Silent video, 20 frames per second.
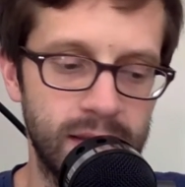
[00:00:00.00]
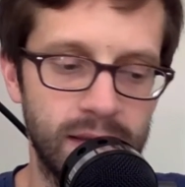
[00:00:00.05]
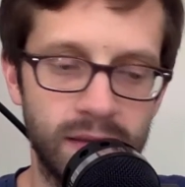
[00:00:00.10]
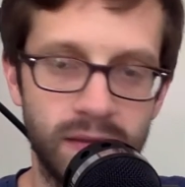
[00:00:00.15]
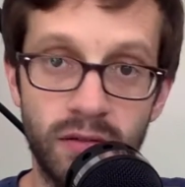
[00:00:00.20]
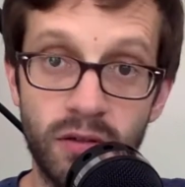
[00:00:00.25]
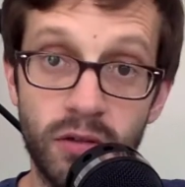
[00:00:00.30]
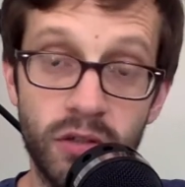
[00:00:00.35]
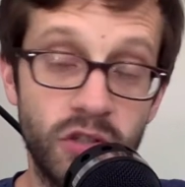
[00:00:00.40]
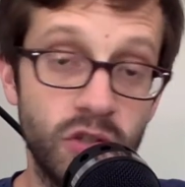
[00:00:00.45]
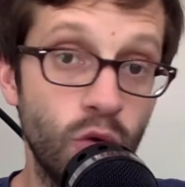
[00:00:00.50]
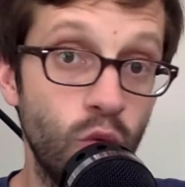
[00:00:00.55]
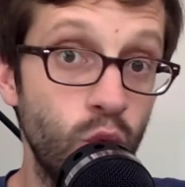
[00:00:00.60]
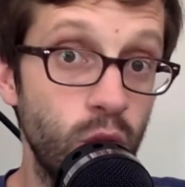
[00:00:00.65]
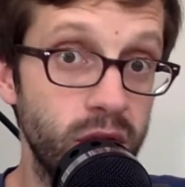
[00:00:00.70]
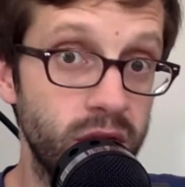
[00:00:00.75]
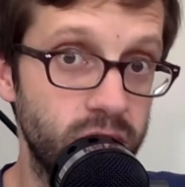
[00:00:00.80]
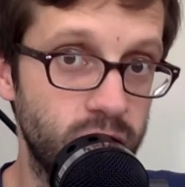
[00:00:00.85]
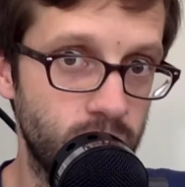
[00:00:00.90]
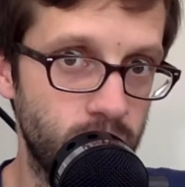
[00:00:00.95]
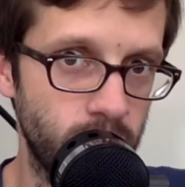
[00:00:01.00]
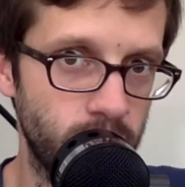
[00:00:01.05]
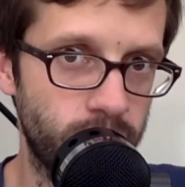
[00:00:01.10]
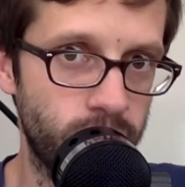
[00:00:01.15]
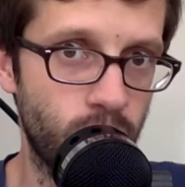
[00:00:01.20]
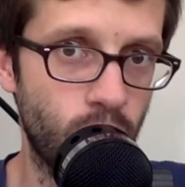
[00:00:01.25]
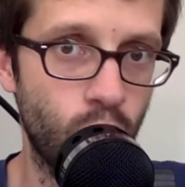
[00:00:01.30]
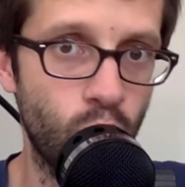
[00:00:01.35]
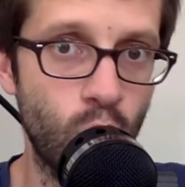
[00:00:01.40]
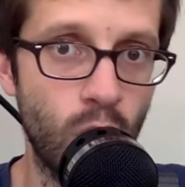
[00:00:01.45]
There is no weak square
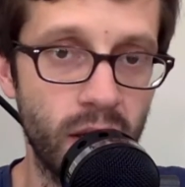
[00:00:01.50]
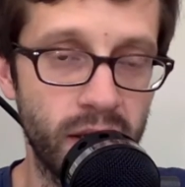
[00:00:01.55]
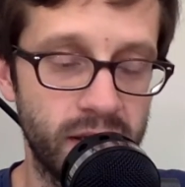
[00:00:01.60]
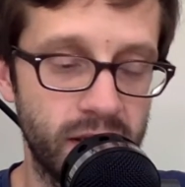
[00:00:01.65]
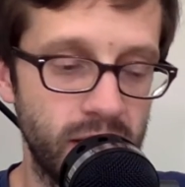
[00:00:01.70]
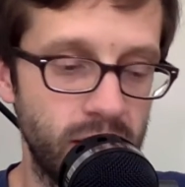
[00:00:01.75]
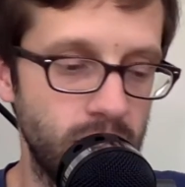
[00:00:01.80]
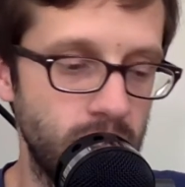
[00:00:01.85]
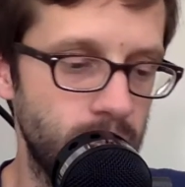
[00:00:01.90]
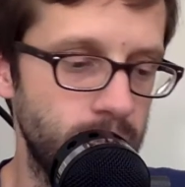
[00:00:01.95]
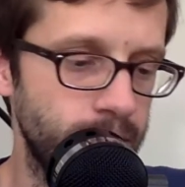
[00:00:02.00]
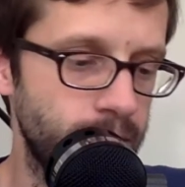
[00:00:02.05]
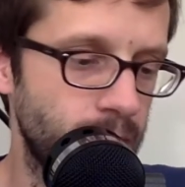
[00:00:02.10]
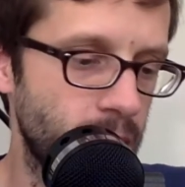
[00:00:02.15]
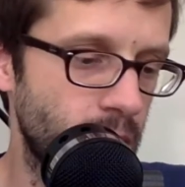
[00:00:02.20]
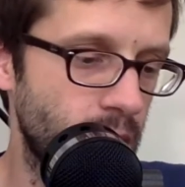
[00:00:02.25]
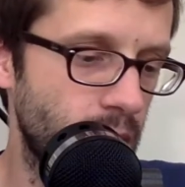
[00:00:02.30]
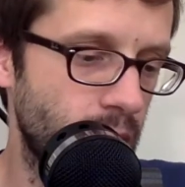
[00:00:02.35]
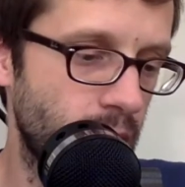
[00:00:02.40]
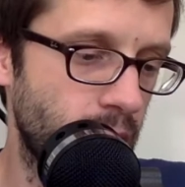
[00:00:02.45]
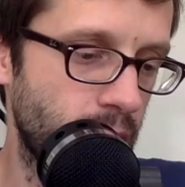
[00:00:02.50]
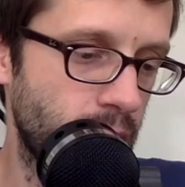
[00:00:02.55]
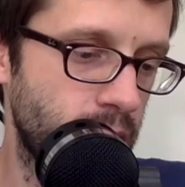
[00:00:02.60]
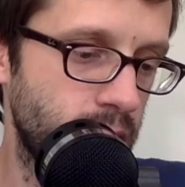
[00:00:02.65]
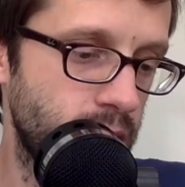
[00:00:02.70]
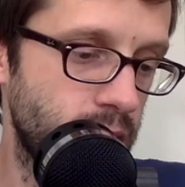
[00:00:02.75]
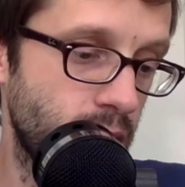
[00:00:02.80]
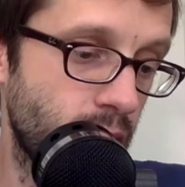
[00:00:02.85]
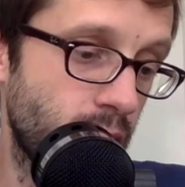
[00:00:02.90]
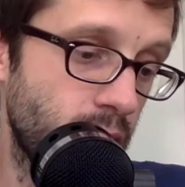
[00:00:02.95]
for white here.
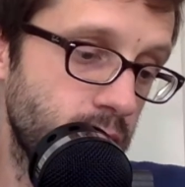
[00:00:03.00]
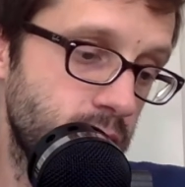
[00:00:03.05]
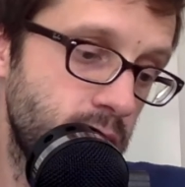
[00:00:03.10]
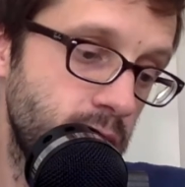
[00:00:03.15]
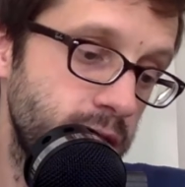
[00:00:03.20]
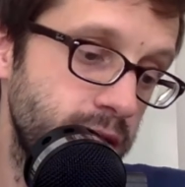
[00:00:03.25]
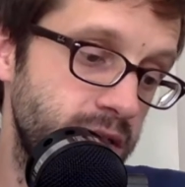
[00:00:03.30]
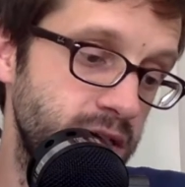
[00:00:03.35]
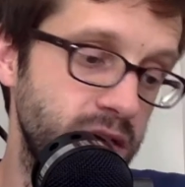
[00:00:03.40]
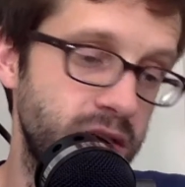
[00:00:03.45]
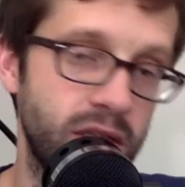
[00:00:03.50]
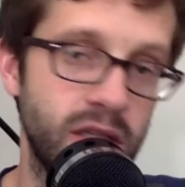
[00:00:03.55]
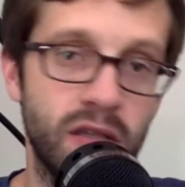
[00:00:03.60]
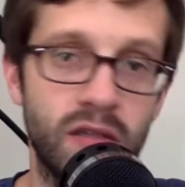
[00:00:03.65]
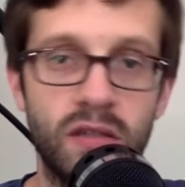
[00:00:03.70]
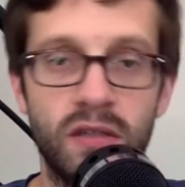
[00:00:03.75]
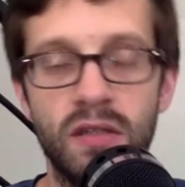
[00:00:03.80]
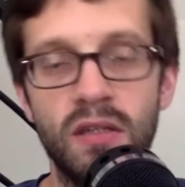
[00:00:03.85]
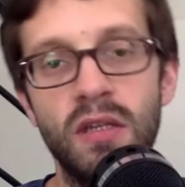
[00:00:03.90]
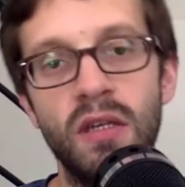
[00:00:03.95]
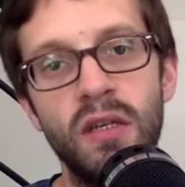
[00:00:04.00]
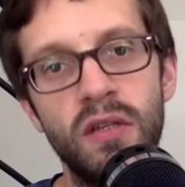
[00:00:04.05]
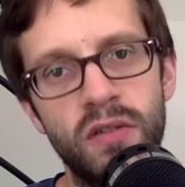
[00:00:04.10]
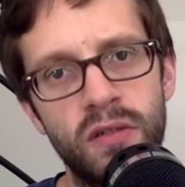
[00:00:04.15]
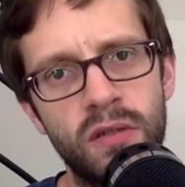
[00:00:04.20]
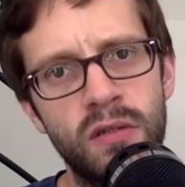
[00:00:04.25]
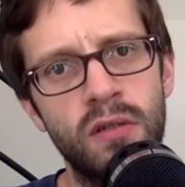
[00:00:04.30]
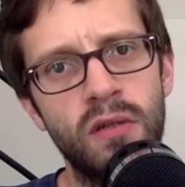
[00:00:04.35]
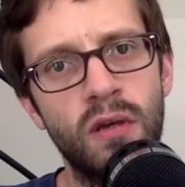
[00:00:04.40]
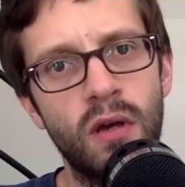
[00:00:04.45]
And actually d6
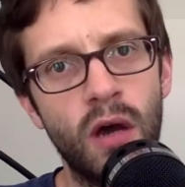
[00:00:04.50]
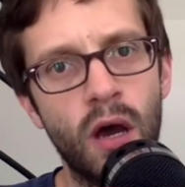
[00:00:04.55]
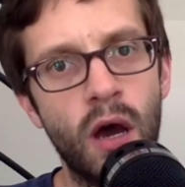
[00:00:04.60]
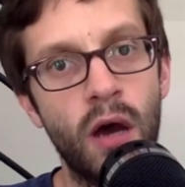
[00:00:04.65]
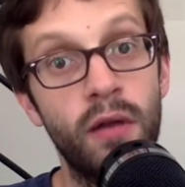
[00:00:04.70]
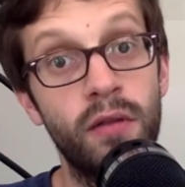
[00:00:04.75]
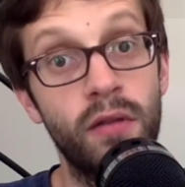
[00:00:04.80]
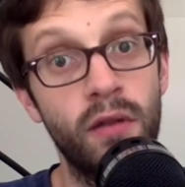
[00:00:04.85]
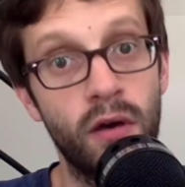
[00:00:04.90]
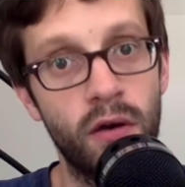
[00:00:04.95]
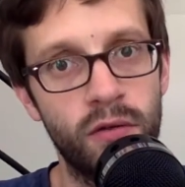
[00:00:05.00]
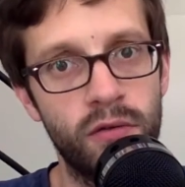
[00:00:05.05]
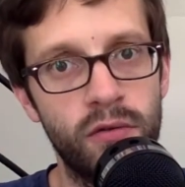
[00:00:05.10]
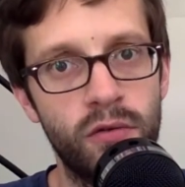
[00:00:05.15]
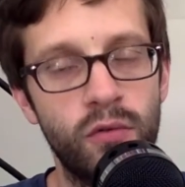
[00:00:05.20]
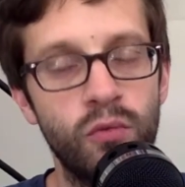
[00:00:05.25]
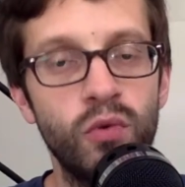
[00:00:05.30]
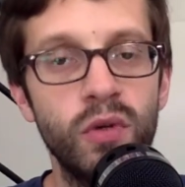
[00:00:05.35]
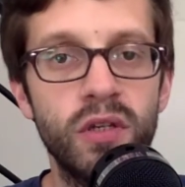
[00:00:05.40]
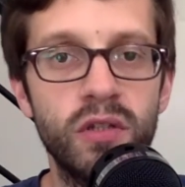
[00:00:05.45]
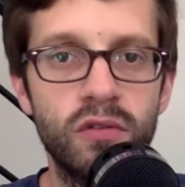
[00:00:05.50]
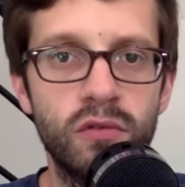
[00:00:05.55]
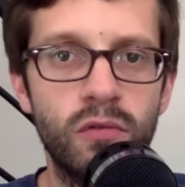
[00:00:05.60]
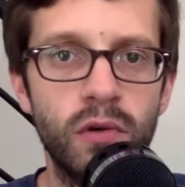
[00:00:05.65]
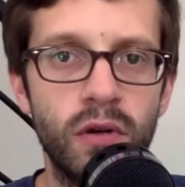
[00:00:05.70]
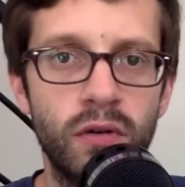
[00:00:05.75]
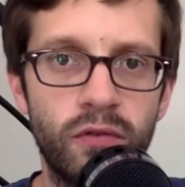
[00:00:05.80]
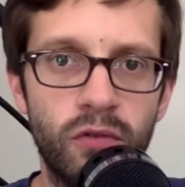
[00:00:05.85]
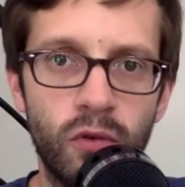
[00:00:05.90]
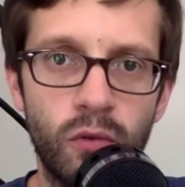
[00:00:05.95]
is another weak
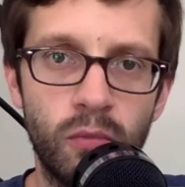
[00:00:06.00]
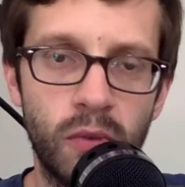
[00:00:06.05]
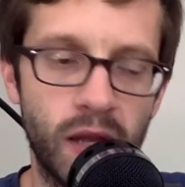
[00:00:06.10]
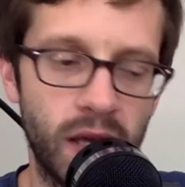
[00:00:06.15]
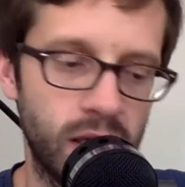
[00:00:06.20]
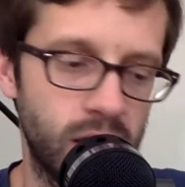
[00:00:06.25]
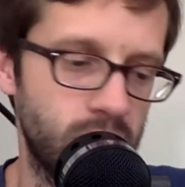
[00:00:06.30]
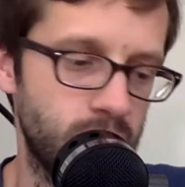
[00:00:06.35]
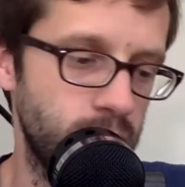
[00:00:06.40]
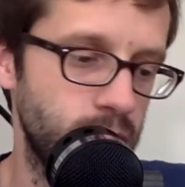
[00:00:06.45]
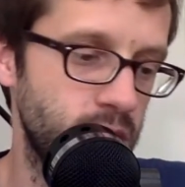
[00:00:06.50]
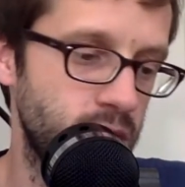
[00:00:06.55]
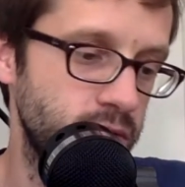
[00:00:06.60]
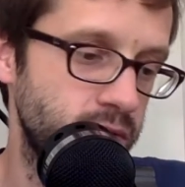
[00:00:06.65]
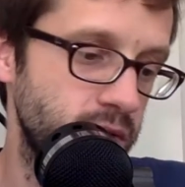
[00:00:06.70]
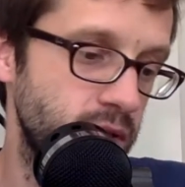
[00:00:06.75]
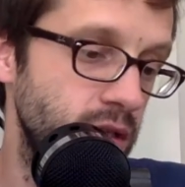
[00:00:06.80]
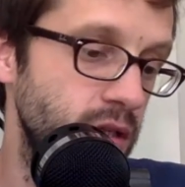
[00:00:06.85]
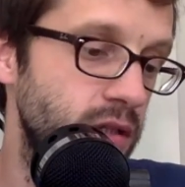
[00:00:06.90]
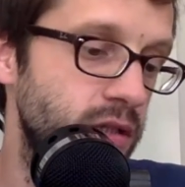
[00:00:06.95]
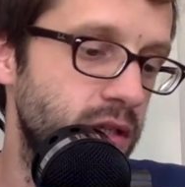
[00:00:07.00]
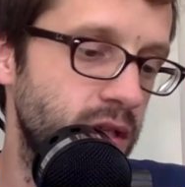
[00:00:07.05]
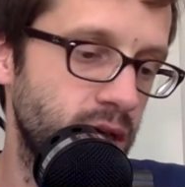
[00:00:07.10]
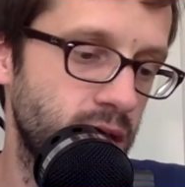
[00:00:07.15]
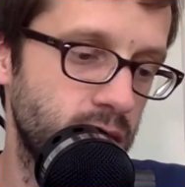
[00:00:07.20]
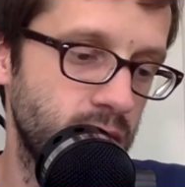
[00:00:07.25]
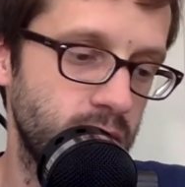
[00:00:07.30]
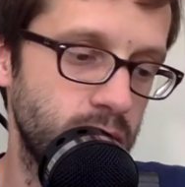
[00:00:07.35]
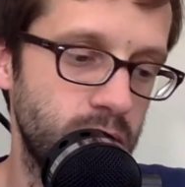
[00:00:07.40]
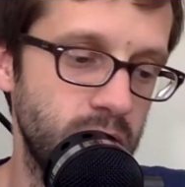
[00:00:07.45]
square for black because it
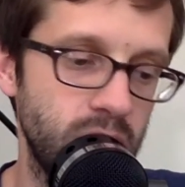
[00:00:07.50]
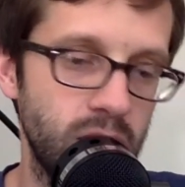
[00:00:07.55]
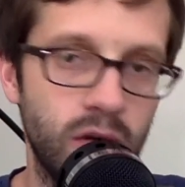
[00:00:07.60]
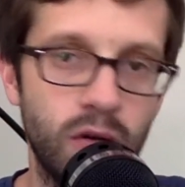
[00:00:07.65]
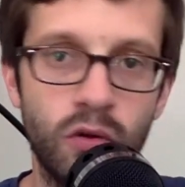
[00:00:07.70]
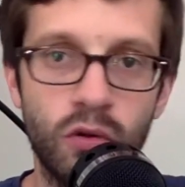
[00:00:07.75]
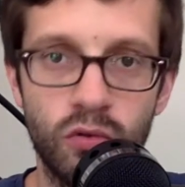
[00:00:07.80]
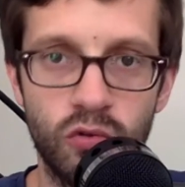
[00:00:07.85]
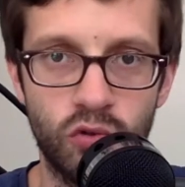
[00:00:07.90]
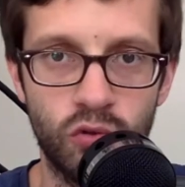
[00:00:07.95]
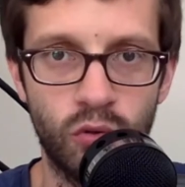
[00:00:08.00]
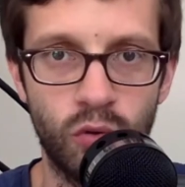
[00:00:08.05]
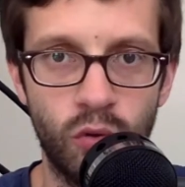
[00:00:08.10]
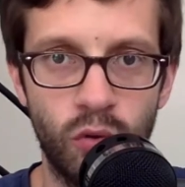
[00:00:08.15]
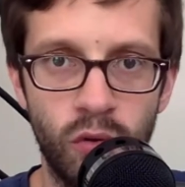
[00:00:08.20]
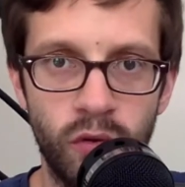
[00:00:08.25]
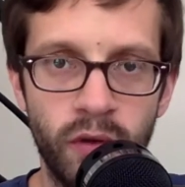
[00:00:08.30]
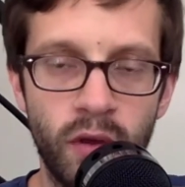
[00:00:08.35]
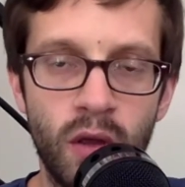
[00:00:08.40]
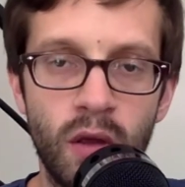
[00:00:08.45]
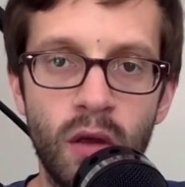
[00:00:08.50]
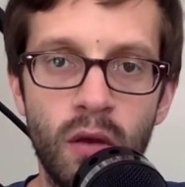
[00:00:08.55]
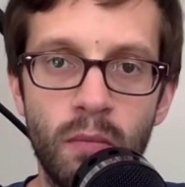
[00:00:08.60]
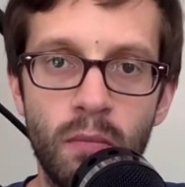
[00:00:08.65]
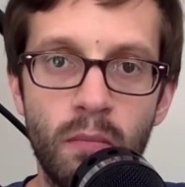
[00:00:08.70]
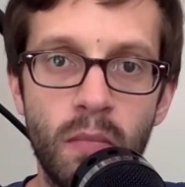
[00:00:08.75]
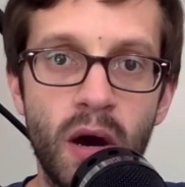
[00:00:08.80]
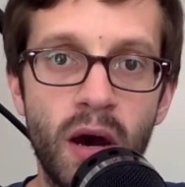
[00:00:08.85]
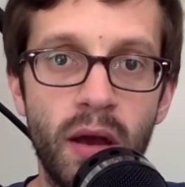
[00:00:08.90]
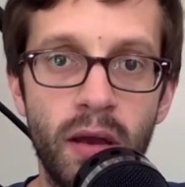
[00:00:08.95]
cannot be controlled
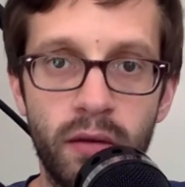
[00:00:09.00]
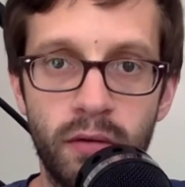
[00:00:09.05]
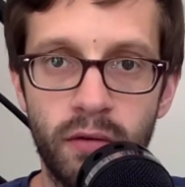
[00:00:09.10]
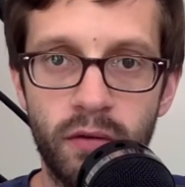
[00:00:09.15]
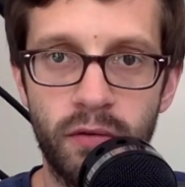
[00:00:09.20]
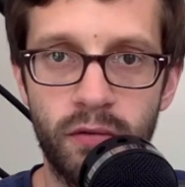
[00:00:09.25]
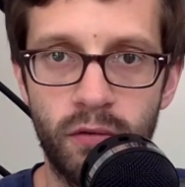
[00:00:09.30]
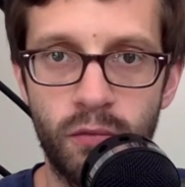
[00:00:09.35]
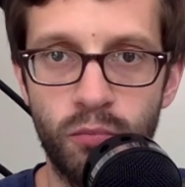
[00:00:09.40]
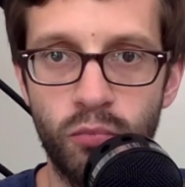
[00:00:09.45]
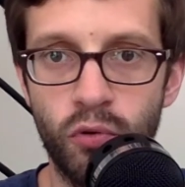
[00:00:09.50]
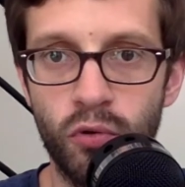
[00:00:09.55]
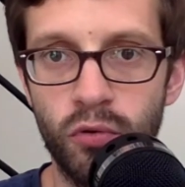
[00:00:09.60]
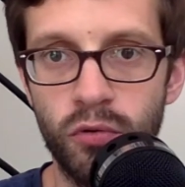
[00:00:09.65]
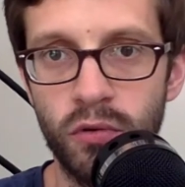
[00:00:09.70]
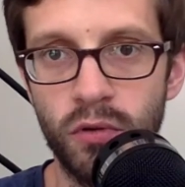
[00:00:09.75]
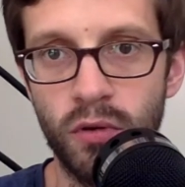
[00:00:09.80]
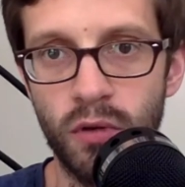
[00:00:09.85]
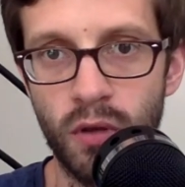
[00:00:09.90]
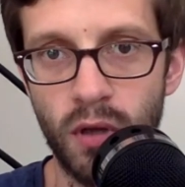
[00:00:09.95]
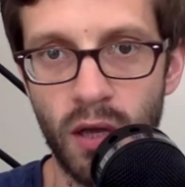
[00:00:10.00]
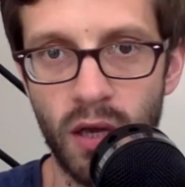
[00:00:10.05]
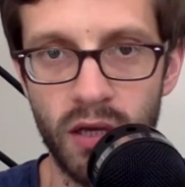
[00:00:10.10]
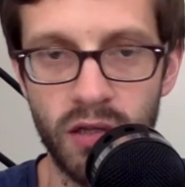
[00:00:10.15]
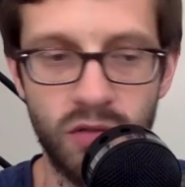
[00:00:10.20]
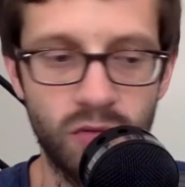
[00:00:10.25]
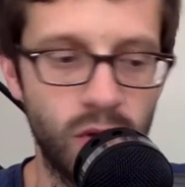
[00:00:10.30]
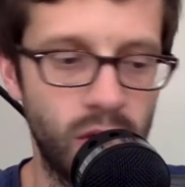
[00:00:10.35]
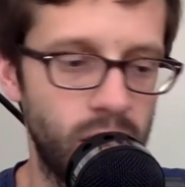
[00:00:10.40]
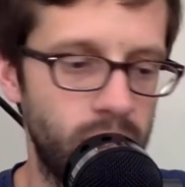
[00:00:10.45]
by another pawn
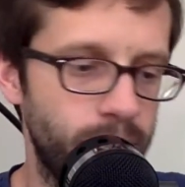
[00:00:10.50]
as well.